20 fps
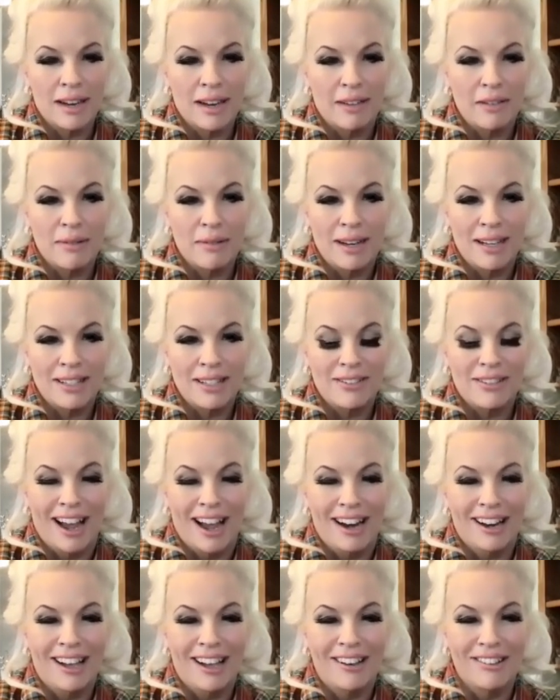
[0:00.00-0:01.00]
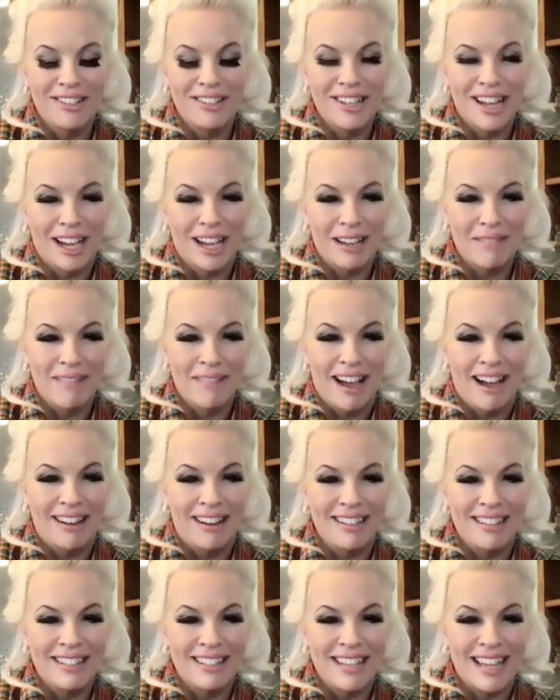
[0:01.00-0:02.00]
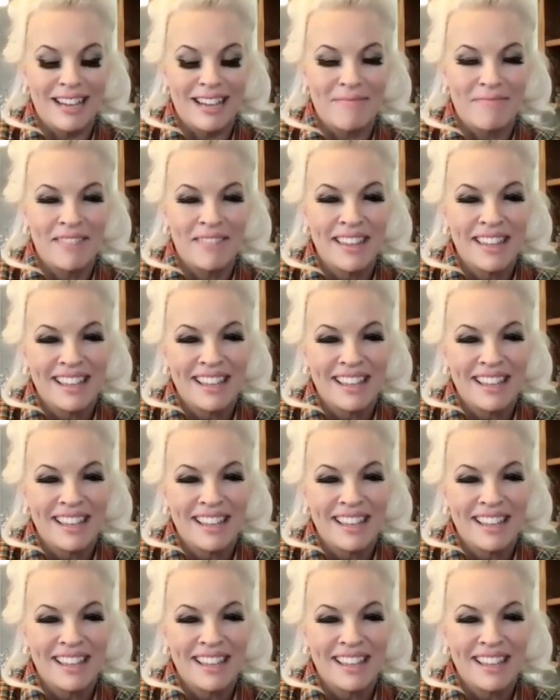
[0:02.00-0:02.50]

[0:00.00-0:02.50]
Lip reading: Everybody, you've got to go check them out and see them.